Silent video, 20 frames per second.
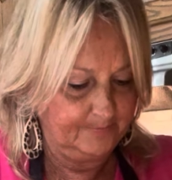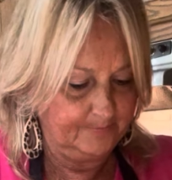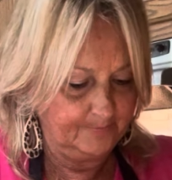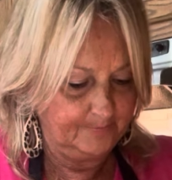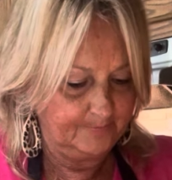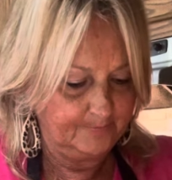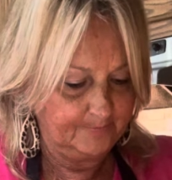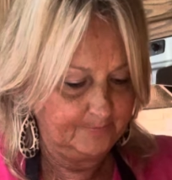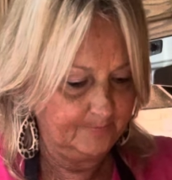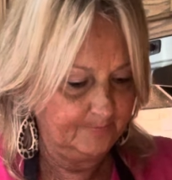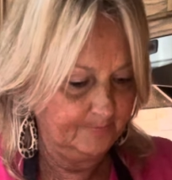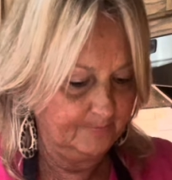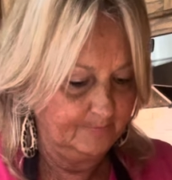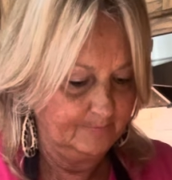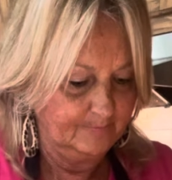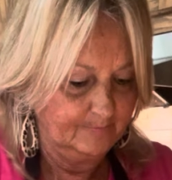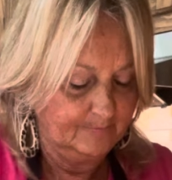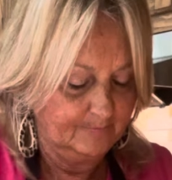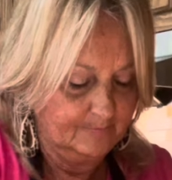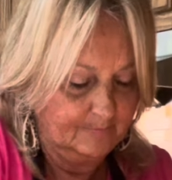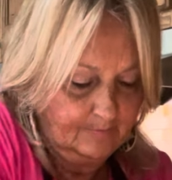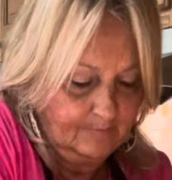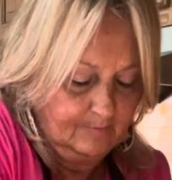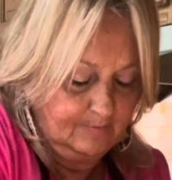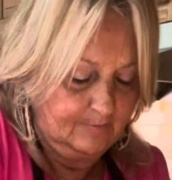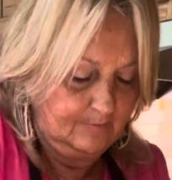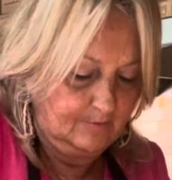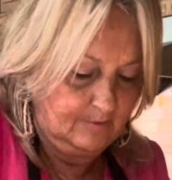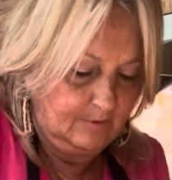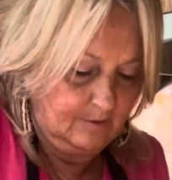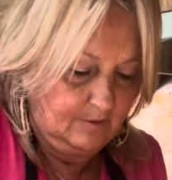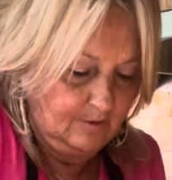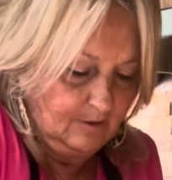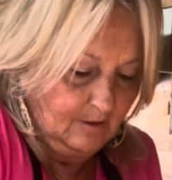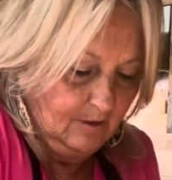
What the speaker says: Nobody speaks.